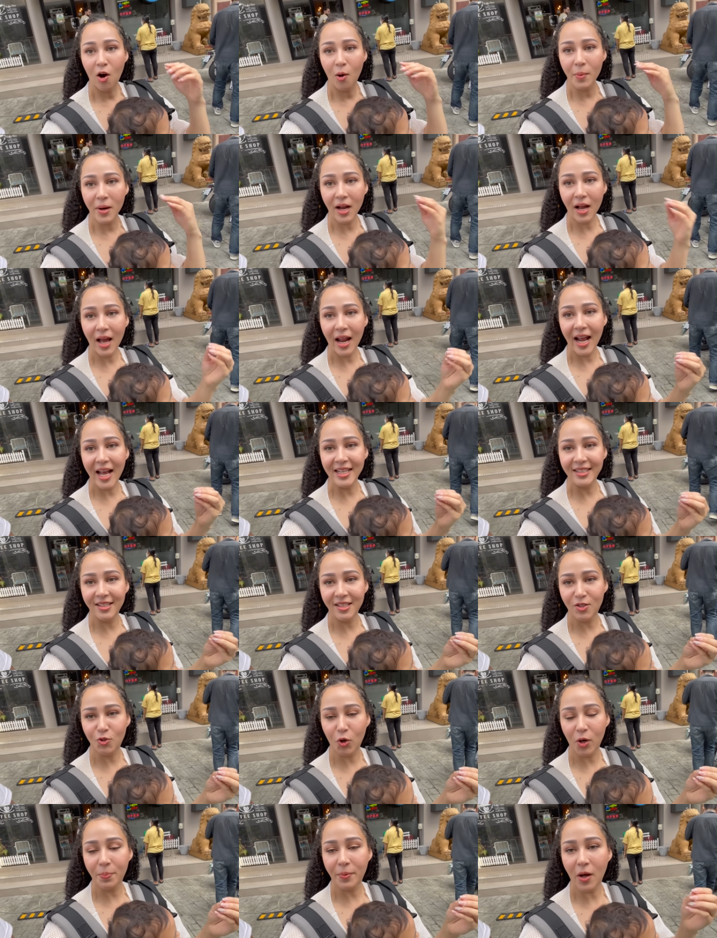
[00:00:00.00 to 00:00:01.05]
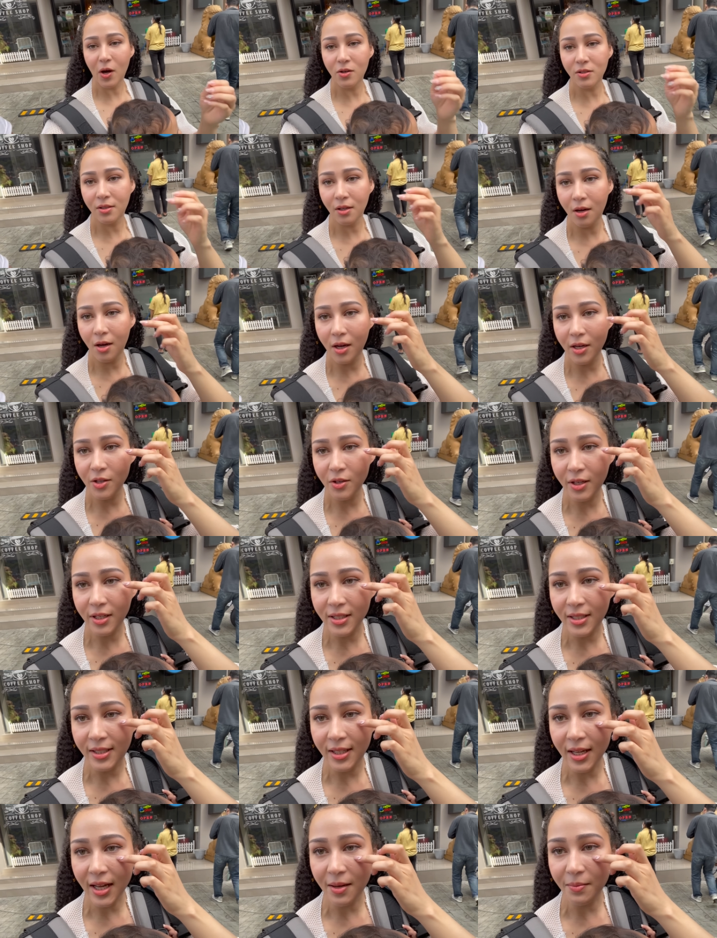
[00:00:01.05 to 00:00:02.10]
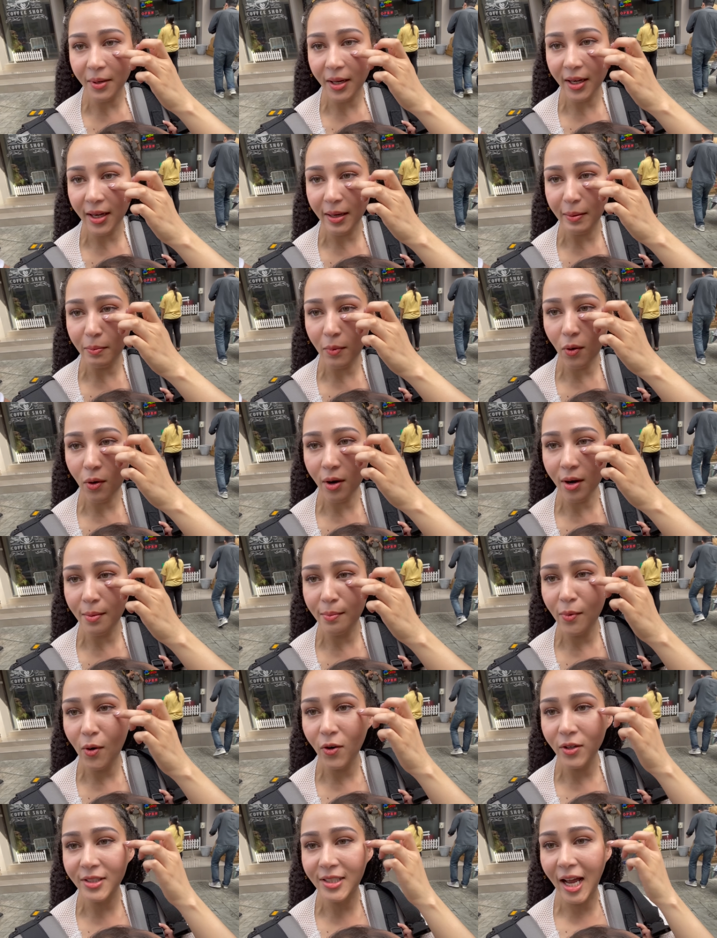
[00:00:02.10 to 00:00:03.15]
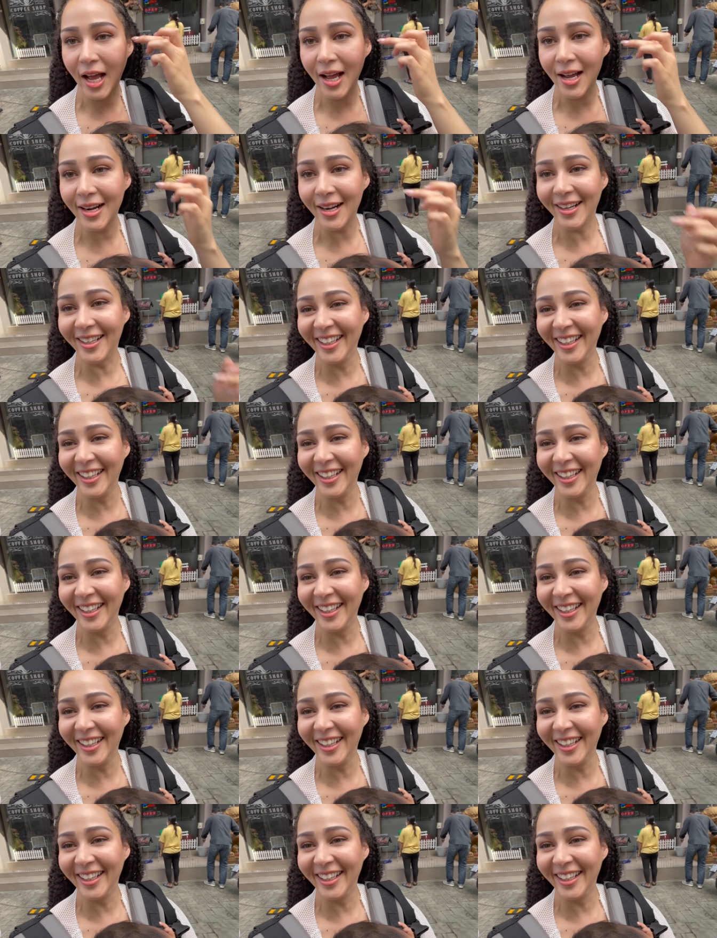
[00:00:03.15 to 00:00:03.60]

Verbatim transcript: Oh my god, as the trip goes on, you can see I'm getting more and more tired.